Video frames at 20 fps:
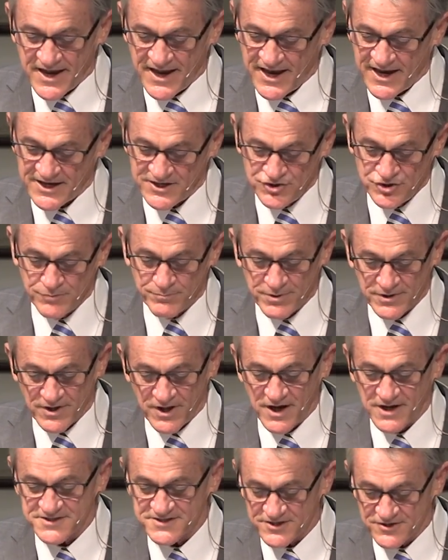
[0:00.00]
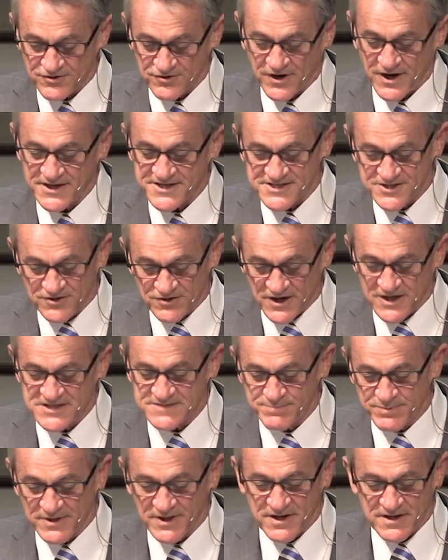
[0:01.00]
And you belong to Christ,
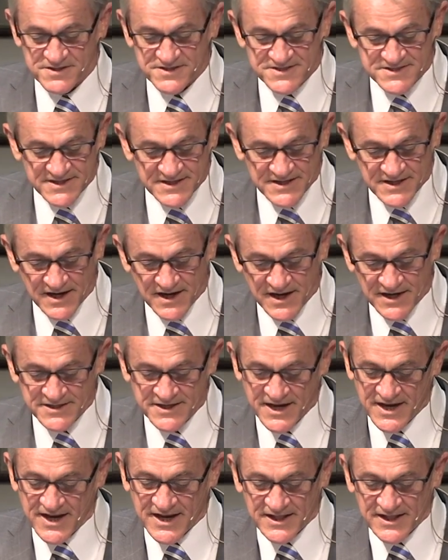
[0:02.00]
Christ belongs to God.